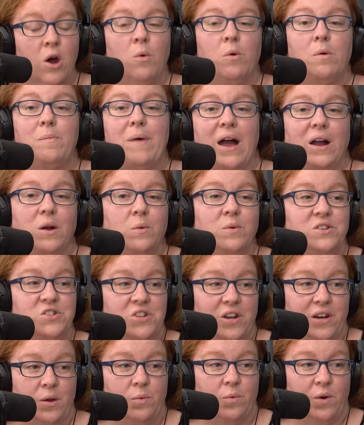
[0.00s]
well, back when
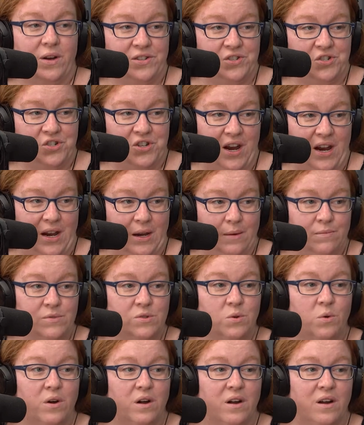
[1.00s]
Jenny was James,
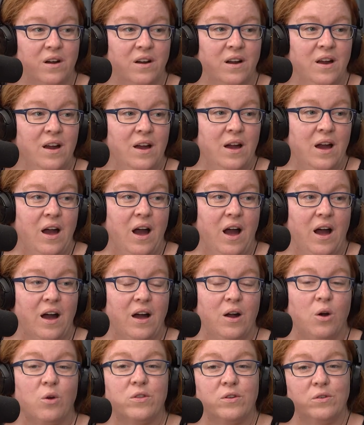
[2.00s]
or
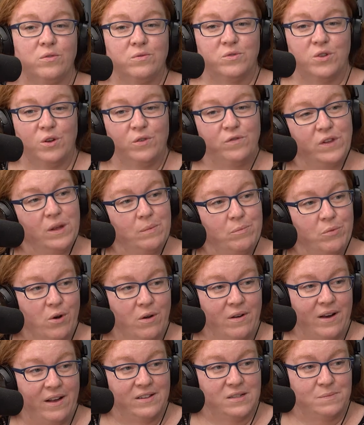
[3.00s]
they'll flip
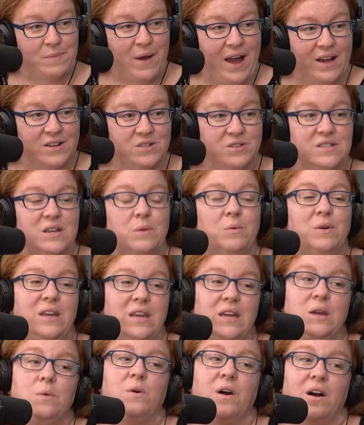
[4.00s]
pronouns back. So they'll say, well,
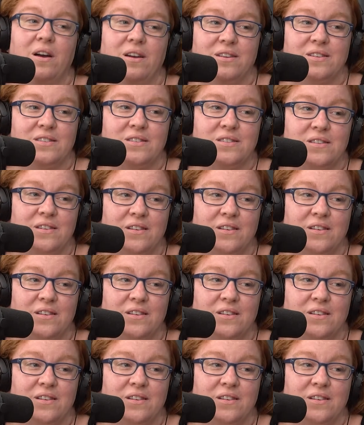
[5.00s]
he was,